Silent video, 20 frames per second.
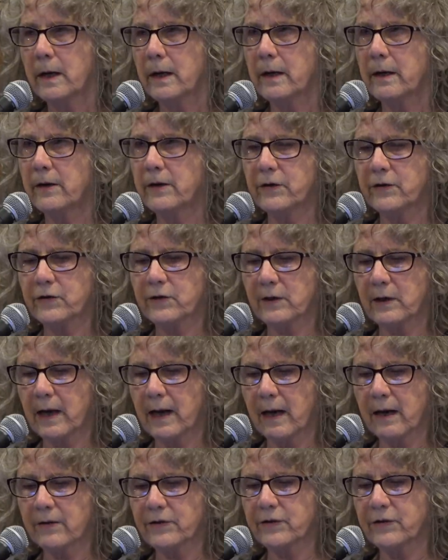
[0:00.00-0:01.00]
In his
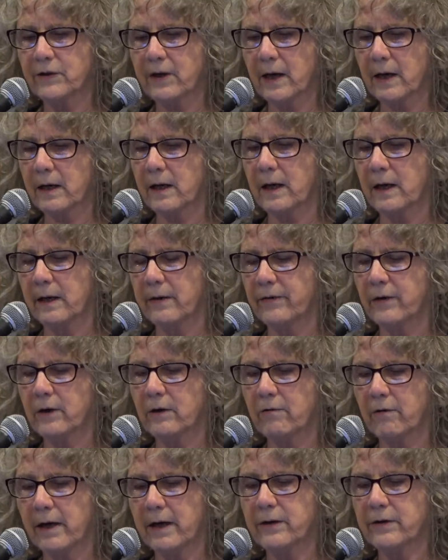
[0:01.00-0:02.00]
last decade, the
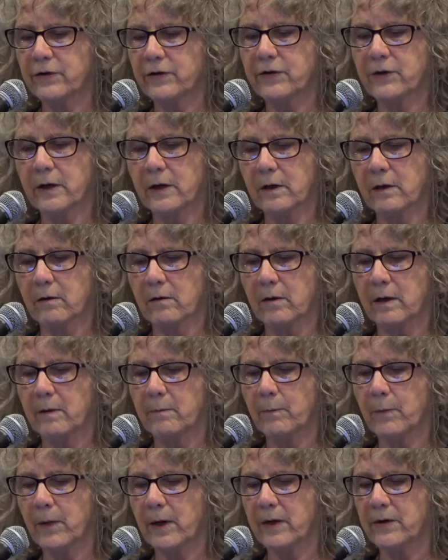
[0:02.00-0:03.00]
great singer
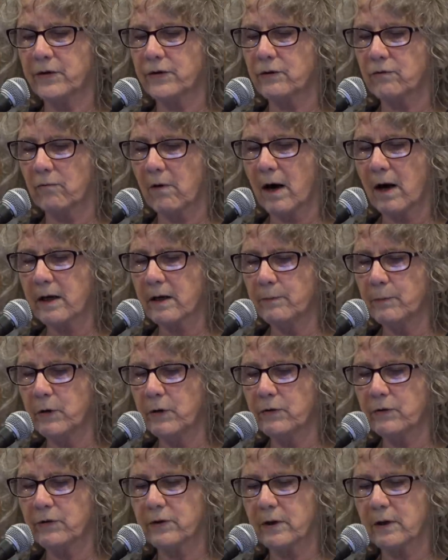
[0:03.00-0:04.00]
embraced rock
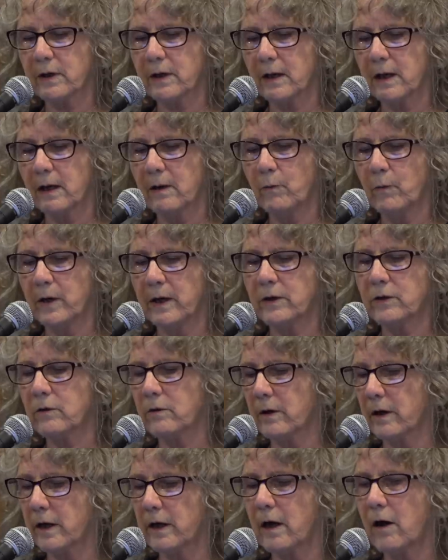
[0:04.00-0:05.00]
music and went
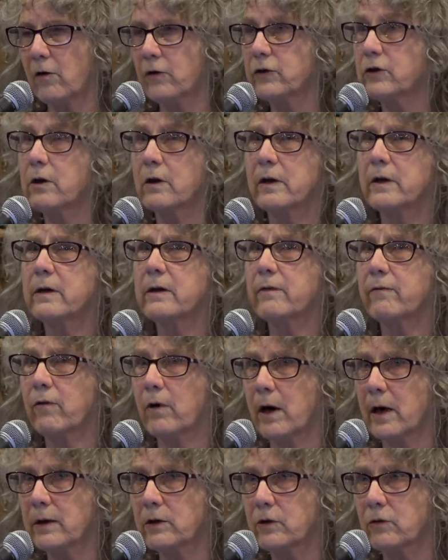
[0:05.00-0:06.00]
on an alternative
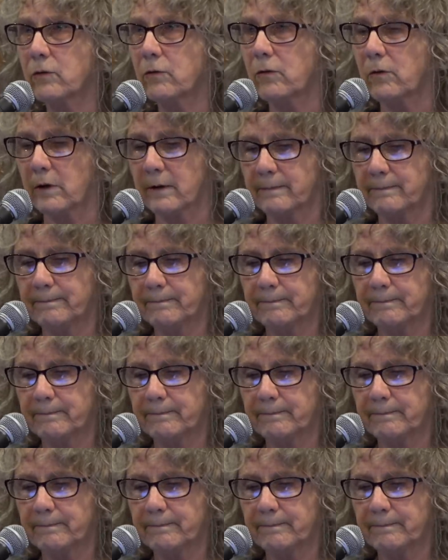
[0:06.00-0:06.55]
rock tour.